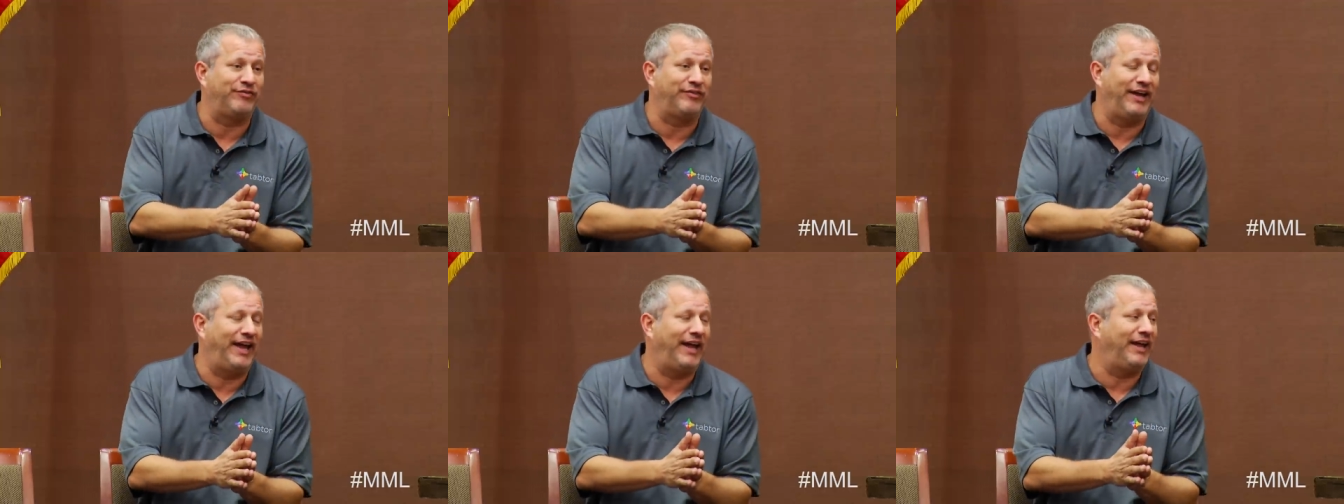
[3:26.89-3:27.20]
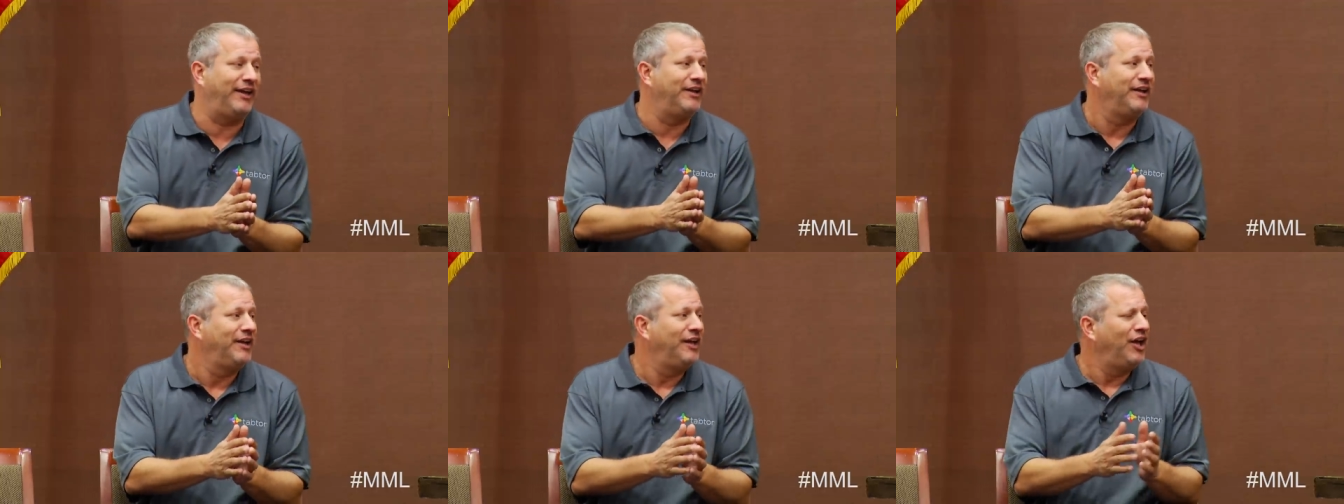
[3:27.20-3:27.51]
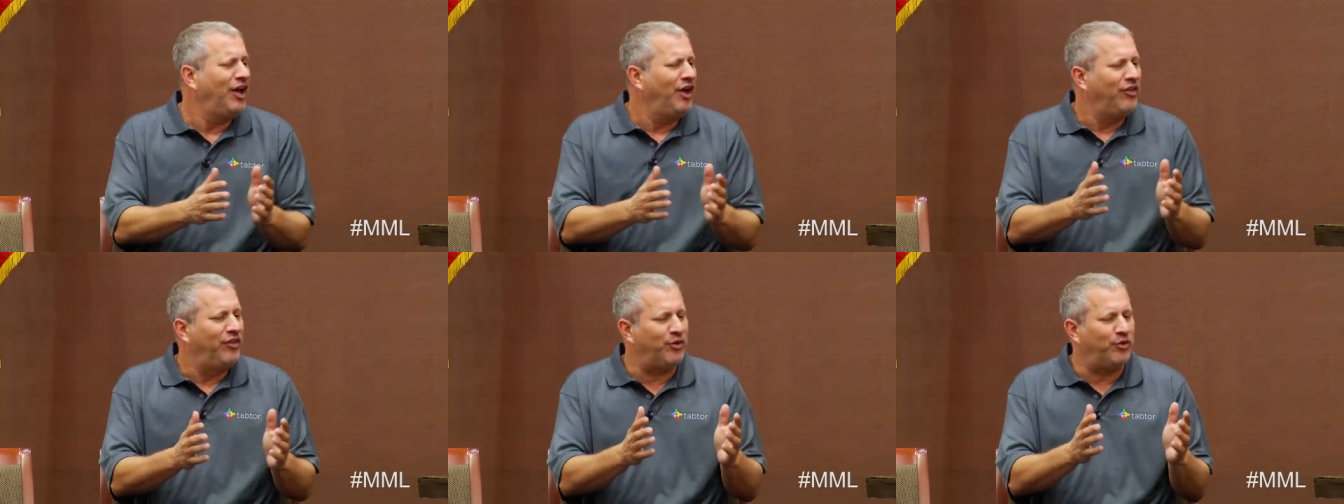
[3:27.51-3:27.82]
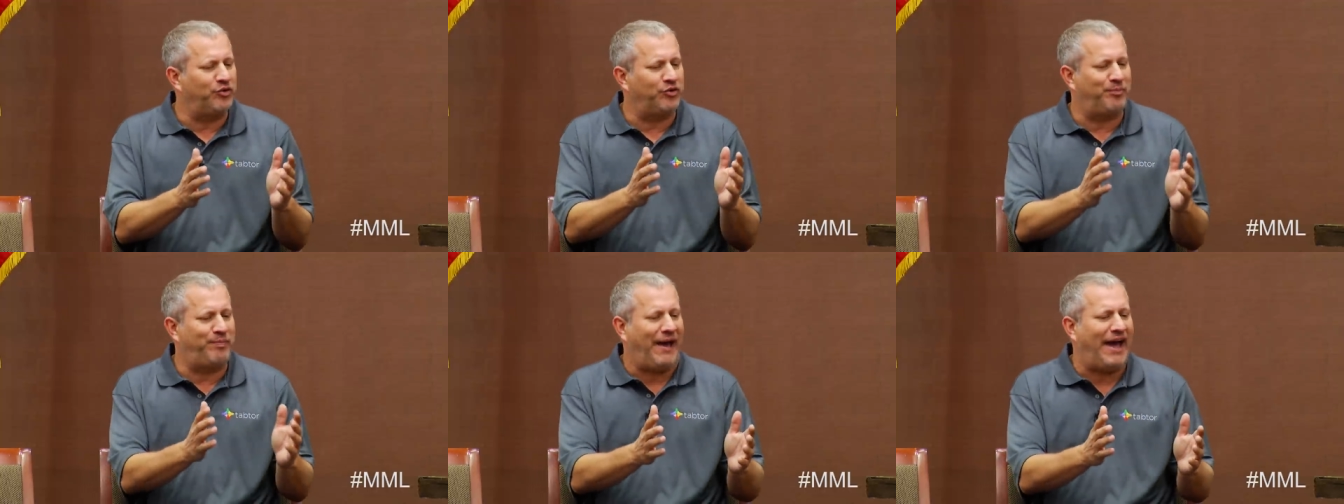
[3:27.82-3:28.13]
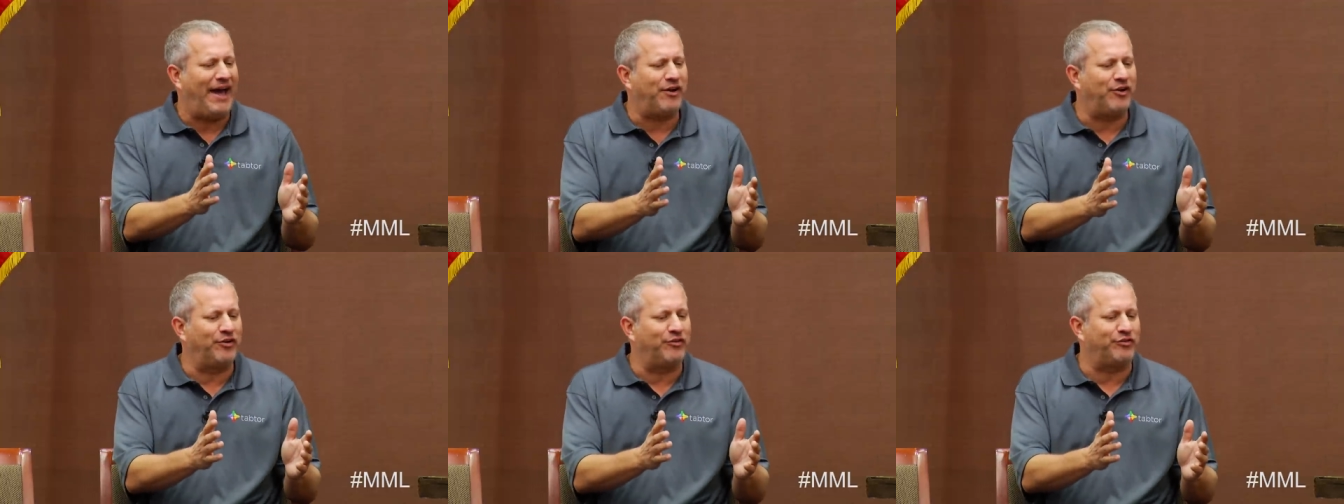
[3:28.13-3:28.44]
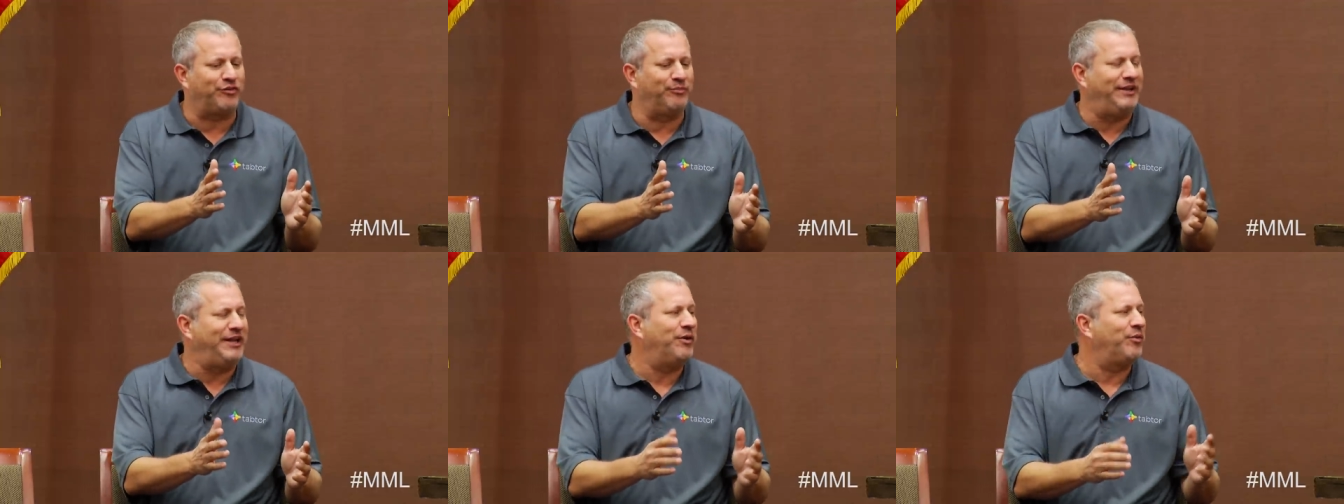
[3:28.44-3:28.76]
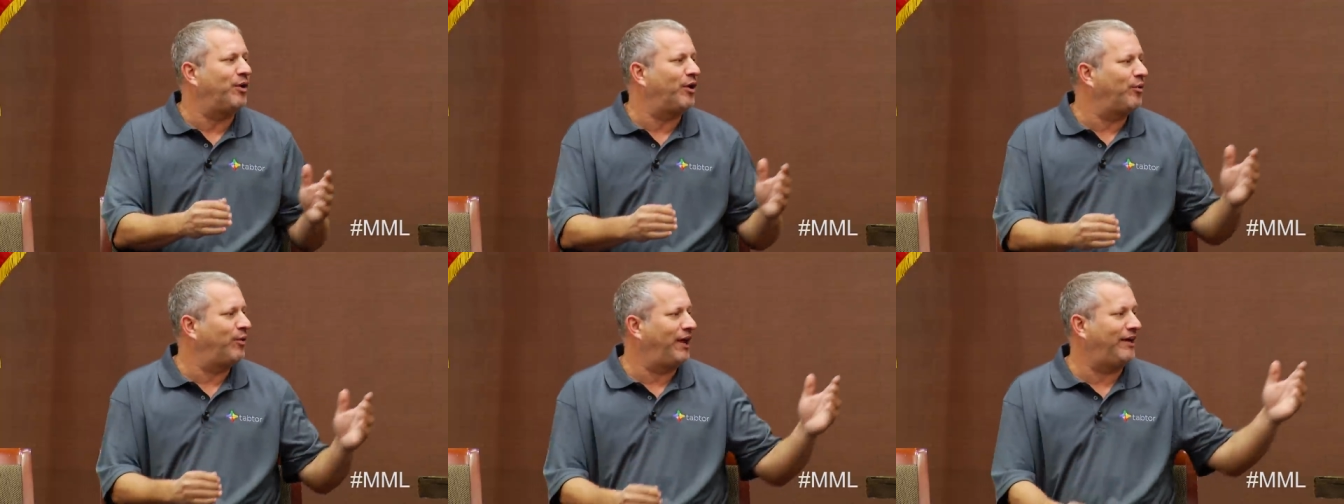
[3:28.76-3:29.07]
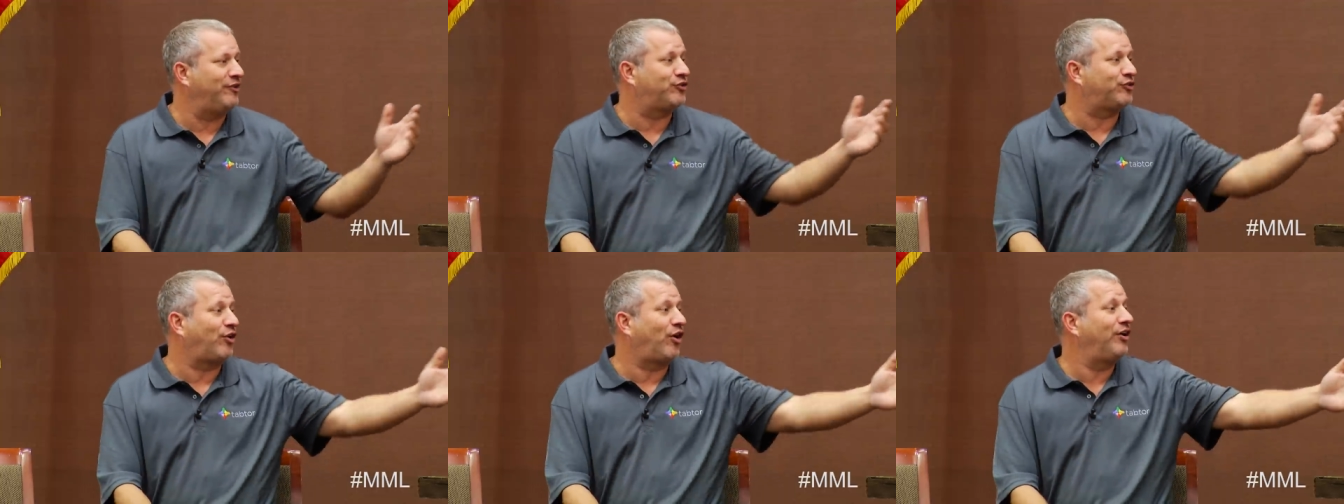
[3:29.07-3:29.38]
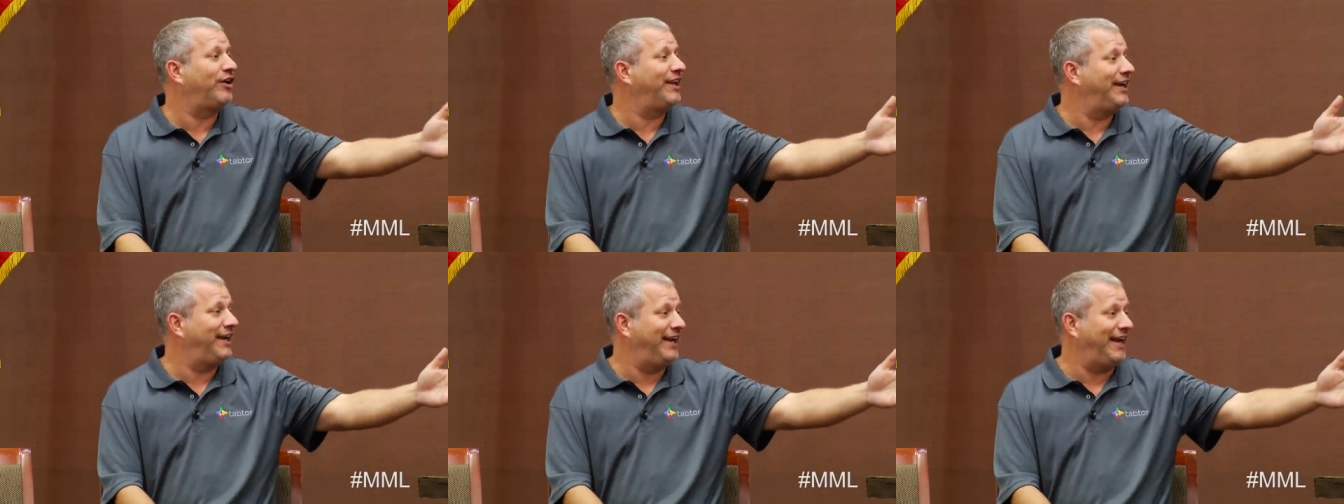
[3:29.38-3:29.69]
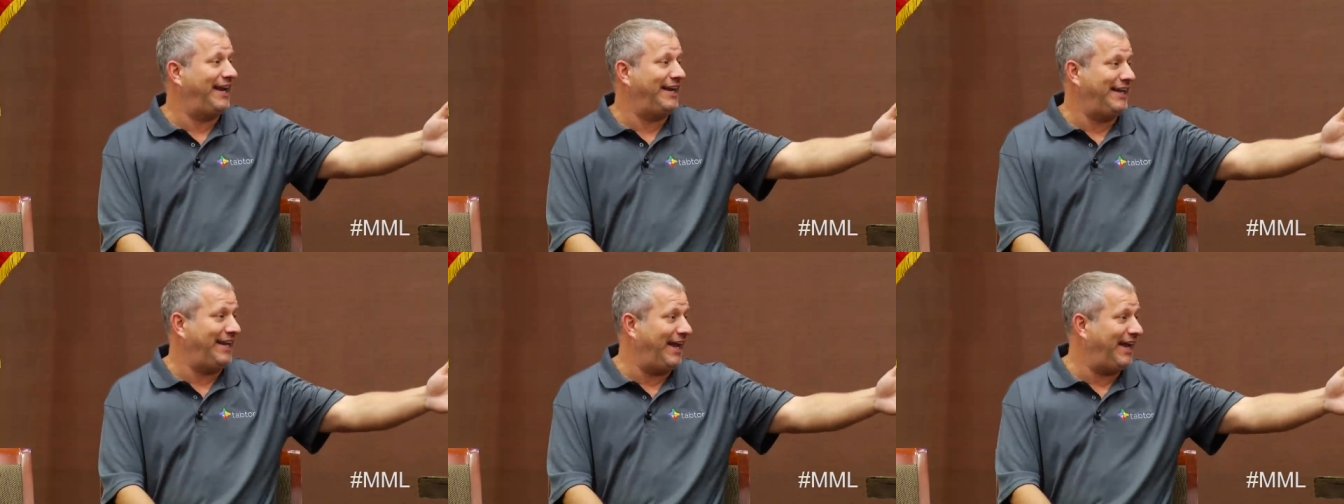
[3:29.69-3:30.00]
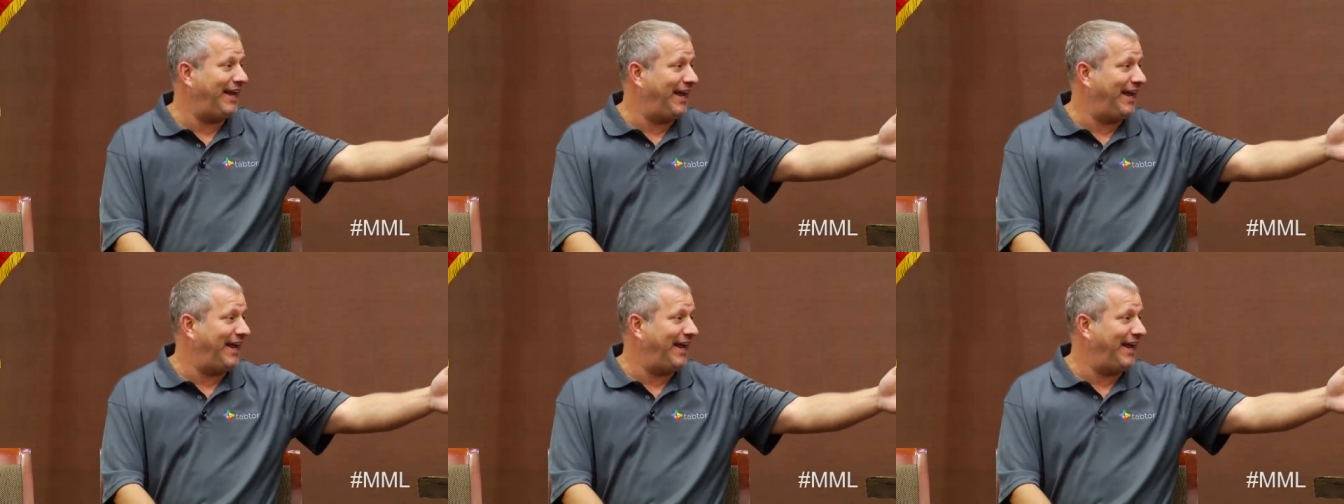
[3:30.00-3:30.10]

And there was a pattern for me where when I started in 88,